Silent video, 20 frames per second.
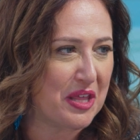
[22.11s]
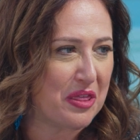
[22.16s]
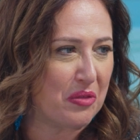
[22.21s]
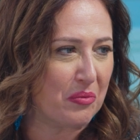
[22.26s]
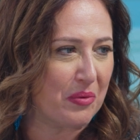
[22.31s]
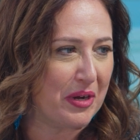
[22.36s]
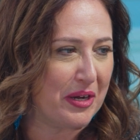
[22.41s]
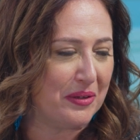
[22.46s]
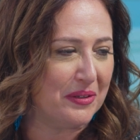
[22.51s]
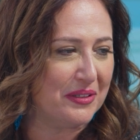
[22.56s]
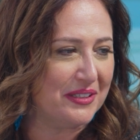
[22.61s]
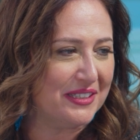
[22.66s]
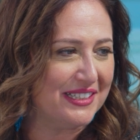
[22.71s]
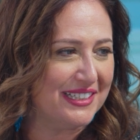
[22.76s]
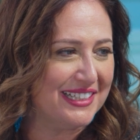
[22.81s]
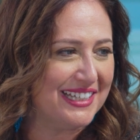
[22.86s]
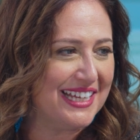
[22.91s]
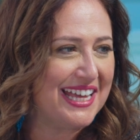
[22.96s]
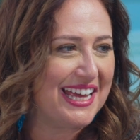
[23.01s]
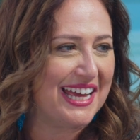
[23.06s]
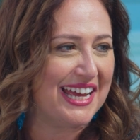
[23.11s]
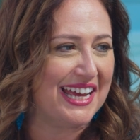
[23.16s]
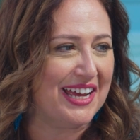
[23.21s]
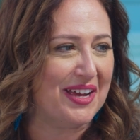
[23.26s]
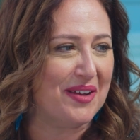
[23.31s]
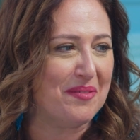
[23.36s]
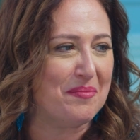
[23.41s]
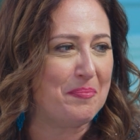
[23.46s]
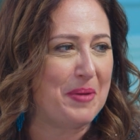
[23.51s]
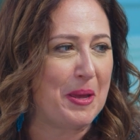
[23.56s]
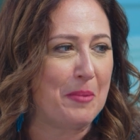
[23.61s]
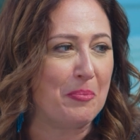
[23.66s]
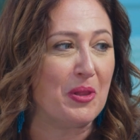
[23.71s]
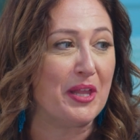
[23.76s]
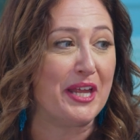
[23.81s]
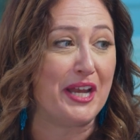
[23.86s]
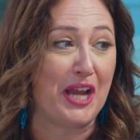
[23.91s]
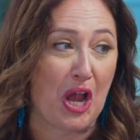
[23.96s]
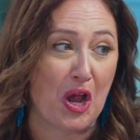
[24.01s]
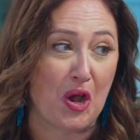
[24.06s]
thrill.
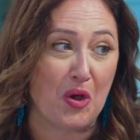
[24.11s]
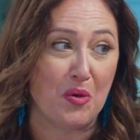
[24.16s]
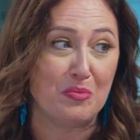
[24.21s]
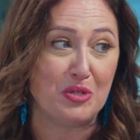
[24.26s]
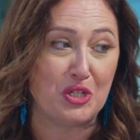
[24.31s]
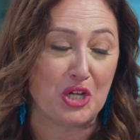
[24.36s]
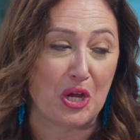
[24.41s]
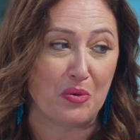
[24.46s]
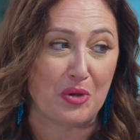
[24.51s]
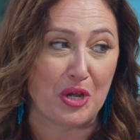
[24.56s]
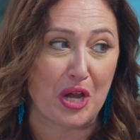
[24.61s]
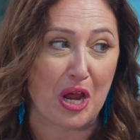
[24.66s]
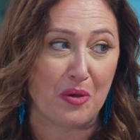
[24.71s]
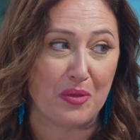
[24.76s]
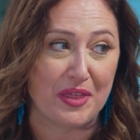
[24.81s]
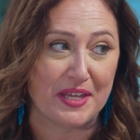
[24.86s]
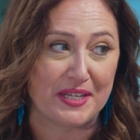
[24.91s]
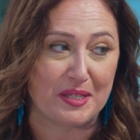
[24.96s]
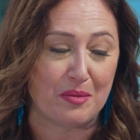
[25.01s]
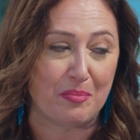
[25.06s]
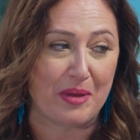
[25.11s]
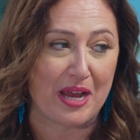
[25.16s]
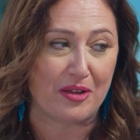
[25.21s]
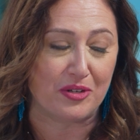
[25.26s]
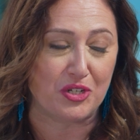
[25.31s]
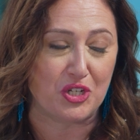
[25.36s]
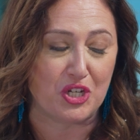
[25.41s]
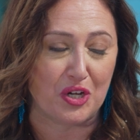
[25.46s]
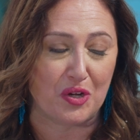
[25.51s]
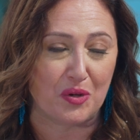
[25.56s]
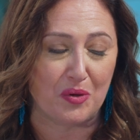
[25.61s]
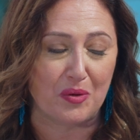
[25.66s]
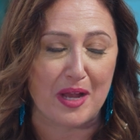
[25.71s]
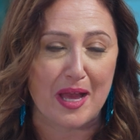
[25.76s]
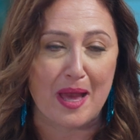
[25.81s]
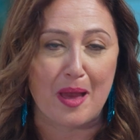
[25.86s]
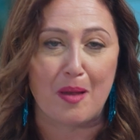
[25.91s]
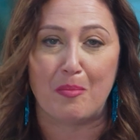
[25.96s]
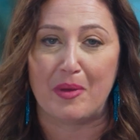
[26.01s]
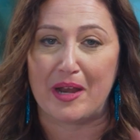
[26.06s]
People at home don't know this about you,
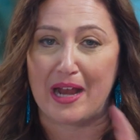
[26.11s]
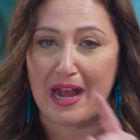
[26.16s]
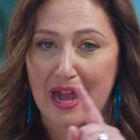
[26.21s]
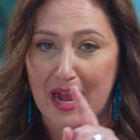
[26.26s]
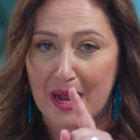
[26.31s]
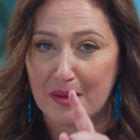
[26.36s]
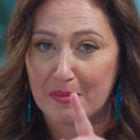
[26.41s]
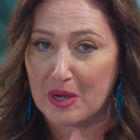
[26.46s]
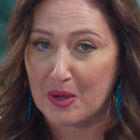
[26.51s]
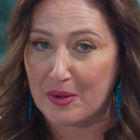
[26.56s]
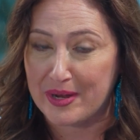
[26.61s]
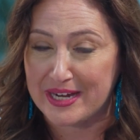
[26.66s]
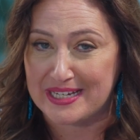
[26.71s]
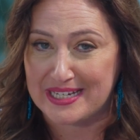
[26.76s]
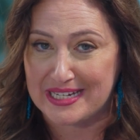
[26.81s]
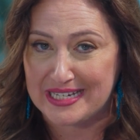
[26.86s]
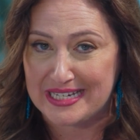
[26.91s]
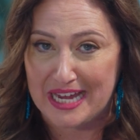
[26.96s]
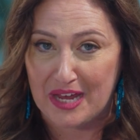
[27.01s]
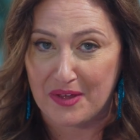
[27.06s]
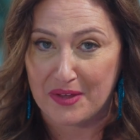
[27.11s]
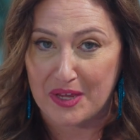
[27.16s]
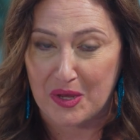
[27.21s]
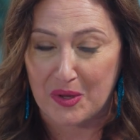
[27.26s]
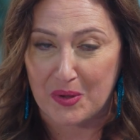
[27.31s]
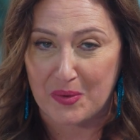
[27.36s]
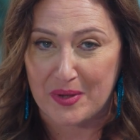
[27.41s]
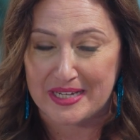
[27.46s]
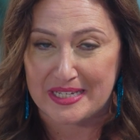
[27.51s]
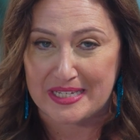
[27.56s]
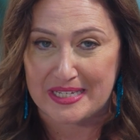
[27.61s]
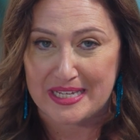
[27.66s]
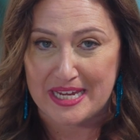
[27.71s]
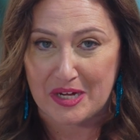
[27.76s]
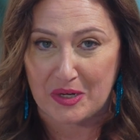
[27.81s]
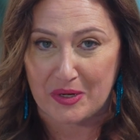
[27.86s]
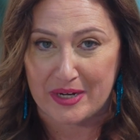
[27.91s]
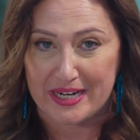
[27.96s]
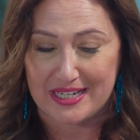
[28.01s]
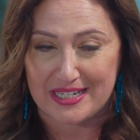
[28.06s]
but I'm going to tell you a
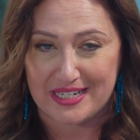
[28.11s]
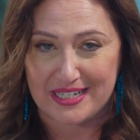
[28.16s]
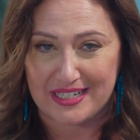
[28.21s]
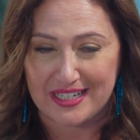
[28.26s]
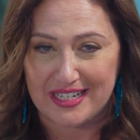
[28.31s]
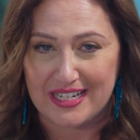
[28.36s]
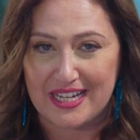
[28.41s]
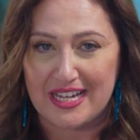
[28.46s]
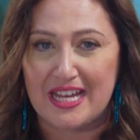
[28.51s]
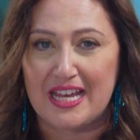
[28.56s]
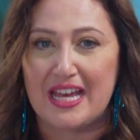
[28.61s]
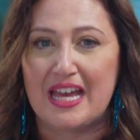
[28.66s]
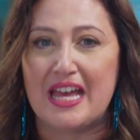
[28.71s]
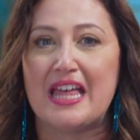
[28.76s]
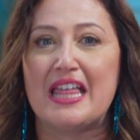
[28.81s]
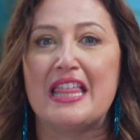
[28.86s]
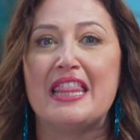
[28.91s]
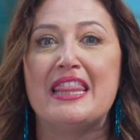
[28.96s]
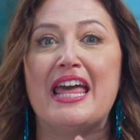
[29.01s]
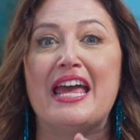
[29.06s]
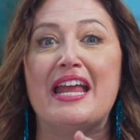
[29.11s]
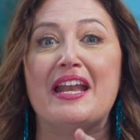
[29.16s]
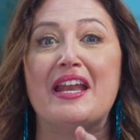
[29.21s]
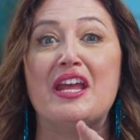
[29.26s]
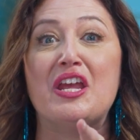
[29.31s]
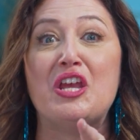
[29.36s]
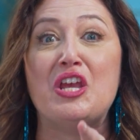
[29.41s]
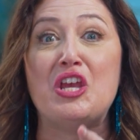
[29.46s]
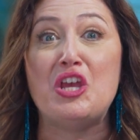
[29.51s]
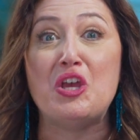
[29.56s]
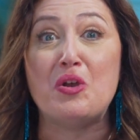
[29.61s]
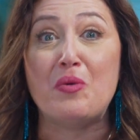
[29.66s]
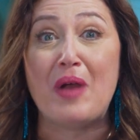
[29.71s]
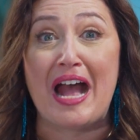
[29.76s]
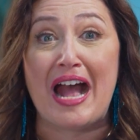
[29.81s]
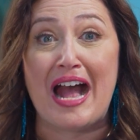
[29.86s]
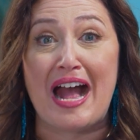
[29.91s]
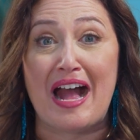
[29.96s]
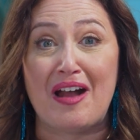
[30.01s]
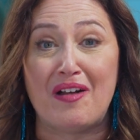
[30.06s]
secret that you
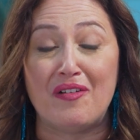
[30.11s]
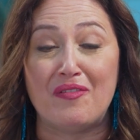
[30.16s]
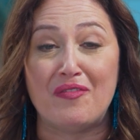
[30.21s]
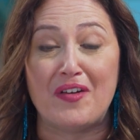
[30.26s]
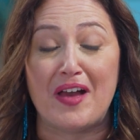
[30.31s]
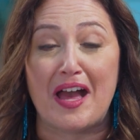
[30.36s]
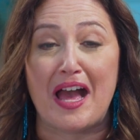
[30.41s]
have